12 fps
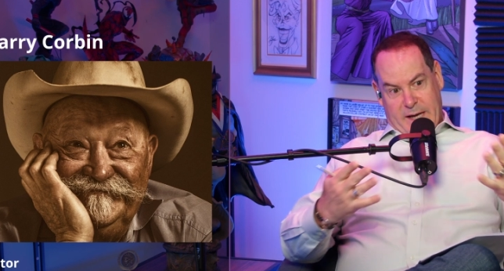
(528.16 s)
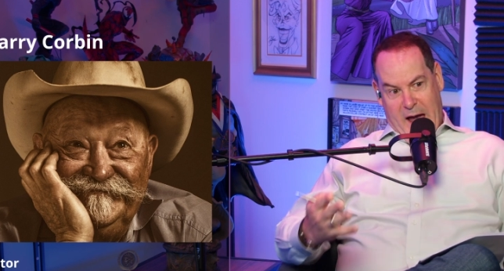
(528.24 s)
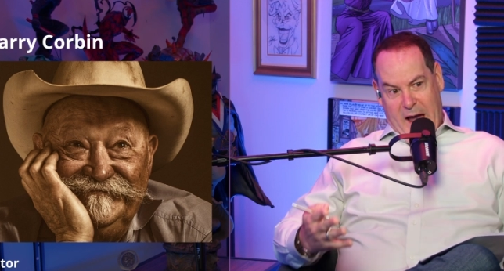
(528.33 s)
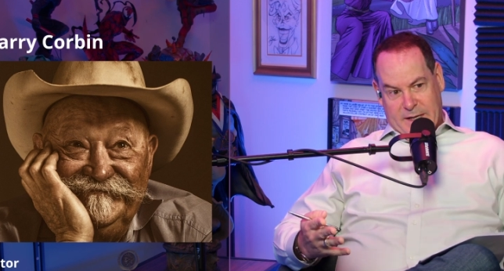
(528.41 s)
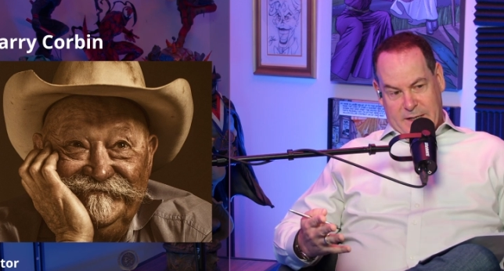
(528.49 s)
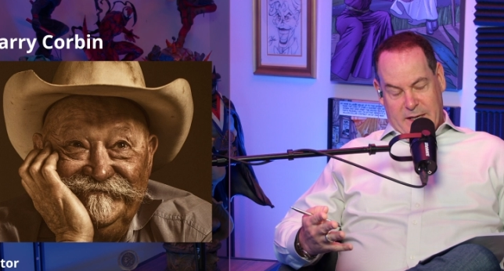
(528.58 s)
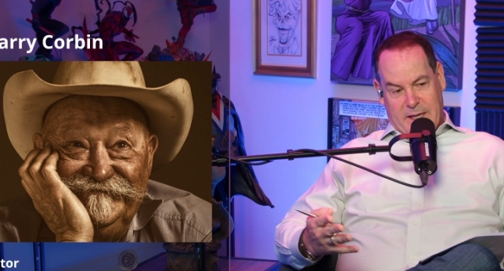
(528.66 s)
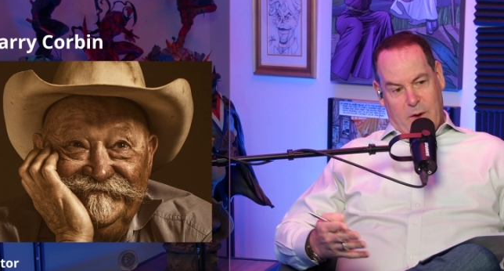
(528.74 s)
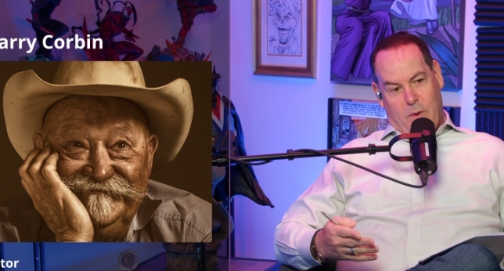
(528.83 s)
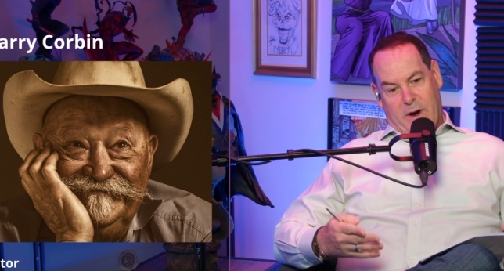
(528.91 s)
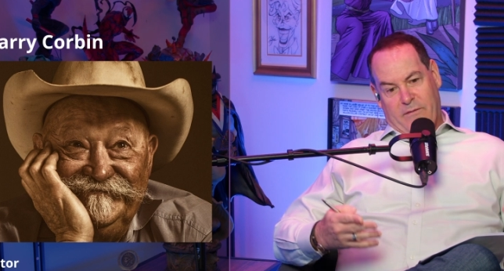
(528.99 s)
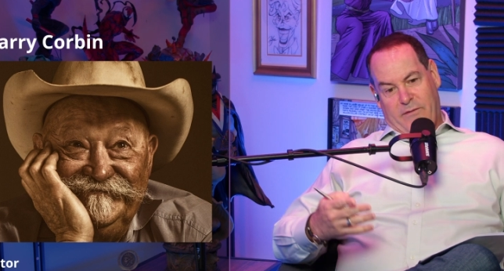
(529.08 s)
Speaker 1: acting. They
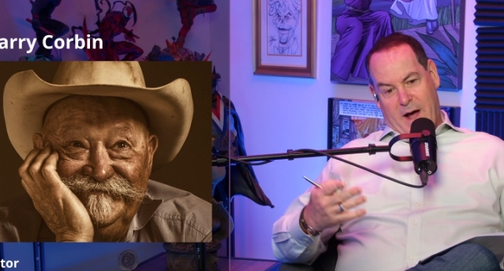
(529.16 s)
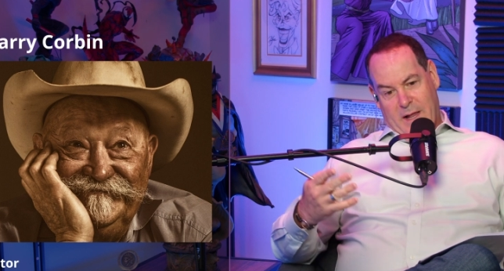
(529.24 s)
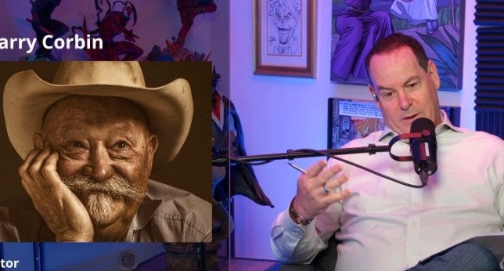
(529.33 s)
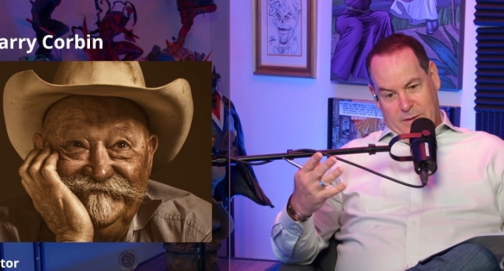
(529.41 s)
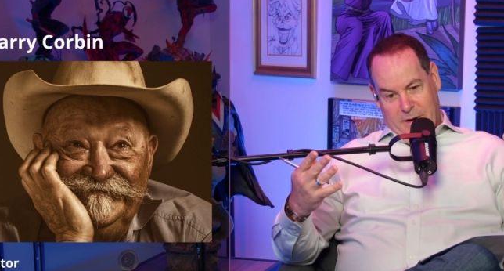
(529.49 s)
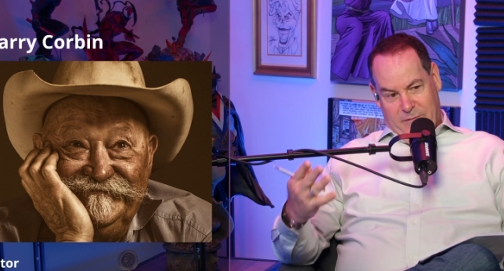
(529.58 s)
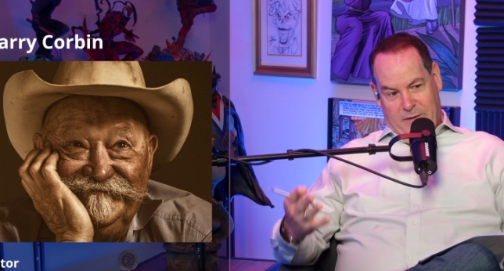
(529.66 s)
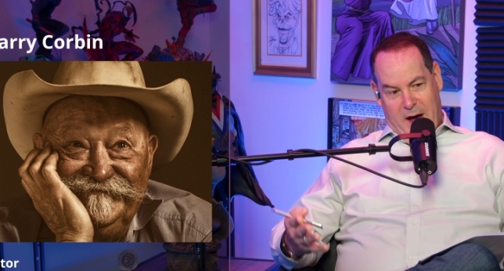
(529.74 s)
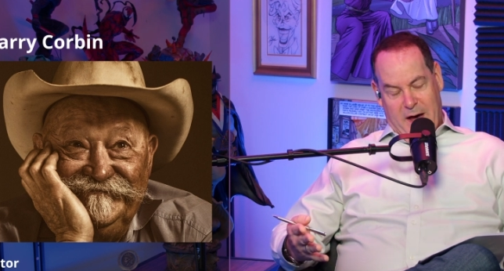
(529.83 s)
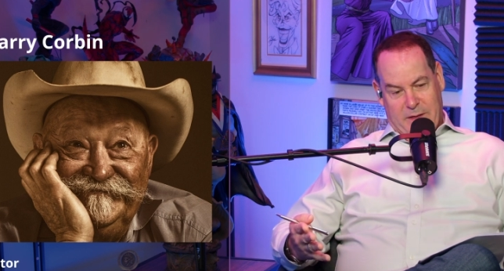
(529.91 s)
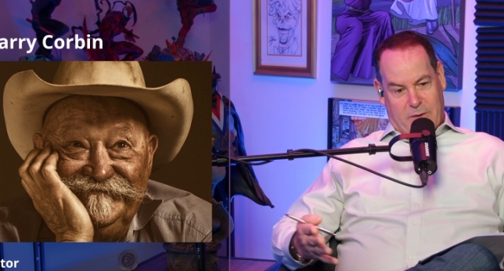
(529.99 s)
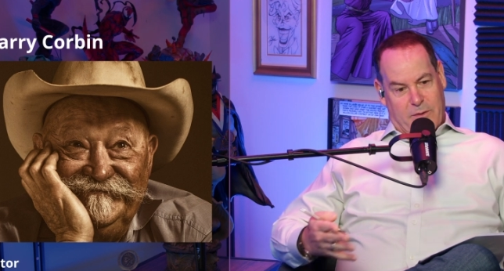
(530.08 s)
want to follow their
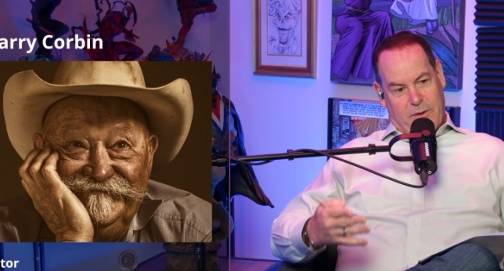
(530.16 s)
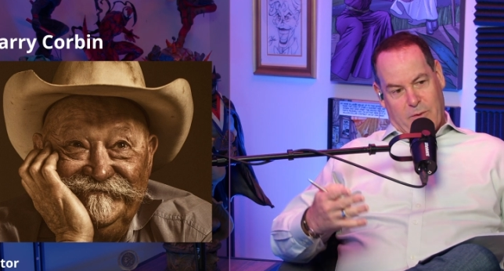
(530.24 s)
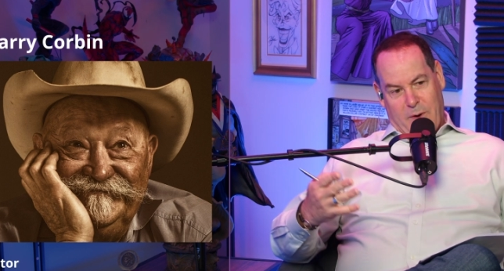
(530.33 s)
father or their